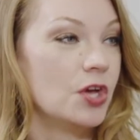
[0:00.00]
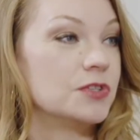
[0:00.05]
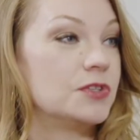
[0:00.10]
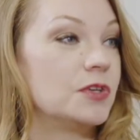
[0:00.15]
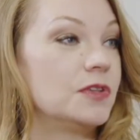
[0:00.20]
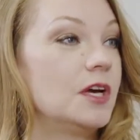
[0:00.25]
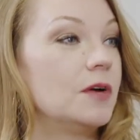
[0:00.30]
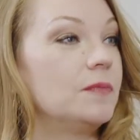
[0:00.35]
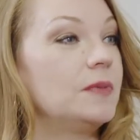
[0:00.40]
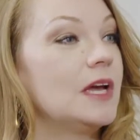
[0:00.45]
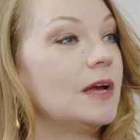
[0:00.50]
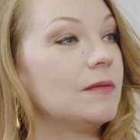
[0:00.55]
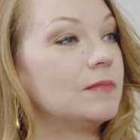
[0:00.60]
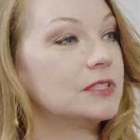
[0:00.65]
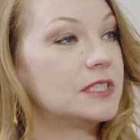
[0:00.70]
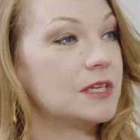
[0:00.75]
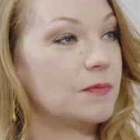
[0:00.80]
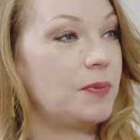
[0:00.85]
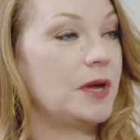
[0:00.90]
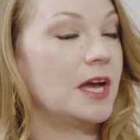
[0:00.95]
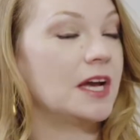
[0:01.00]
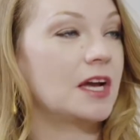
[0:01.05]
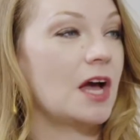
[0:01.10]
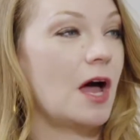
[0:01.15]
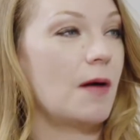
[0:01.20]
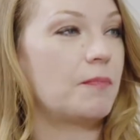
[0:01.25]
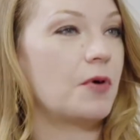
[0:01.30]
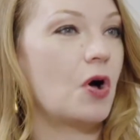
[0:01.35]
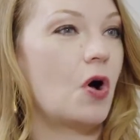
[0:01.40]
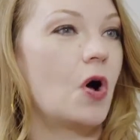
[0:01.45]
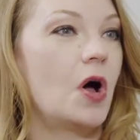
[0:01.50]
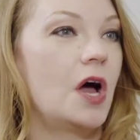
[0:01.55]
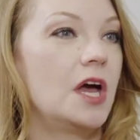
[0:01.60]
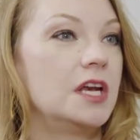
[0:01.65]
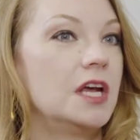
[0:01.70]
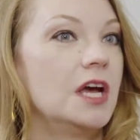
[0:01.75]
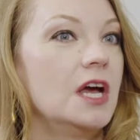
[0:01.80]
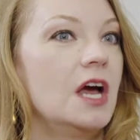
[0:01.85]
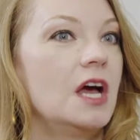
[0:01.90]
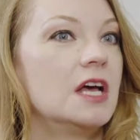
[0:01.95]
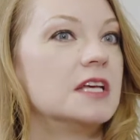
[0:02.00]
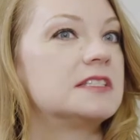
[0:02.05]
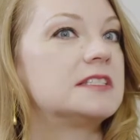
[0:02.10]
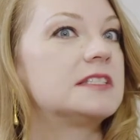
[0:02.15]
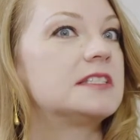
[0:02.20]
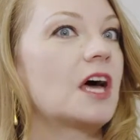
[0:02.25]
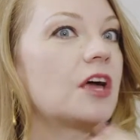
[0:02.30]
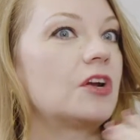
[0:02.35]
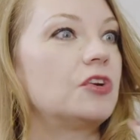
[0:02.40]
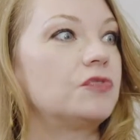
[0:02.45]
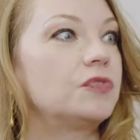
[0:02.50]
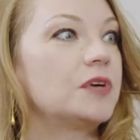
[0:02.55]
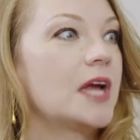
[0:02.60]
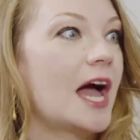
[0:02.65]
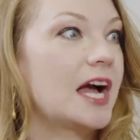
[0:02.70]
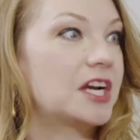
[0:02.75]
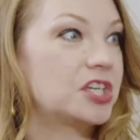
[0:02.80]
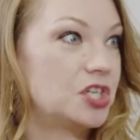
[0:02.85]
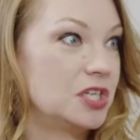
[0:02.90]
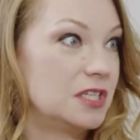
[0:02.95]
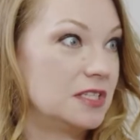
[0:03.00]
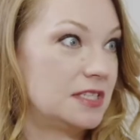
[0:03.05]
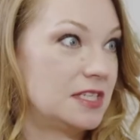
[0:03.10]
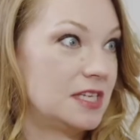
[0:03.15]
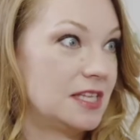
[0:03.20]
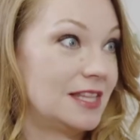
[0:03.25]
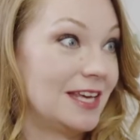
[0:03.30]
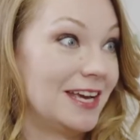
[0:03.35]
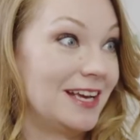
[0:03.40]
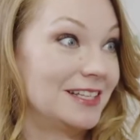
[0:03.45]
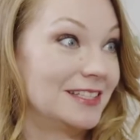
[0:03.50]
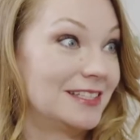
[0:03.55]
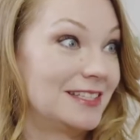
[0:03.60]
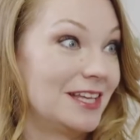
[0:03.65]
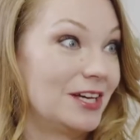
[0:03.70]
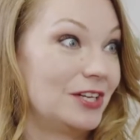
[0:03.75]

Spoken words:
So they'll be able to pick up on subtle reactions to things.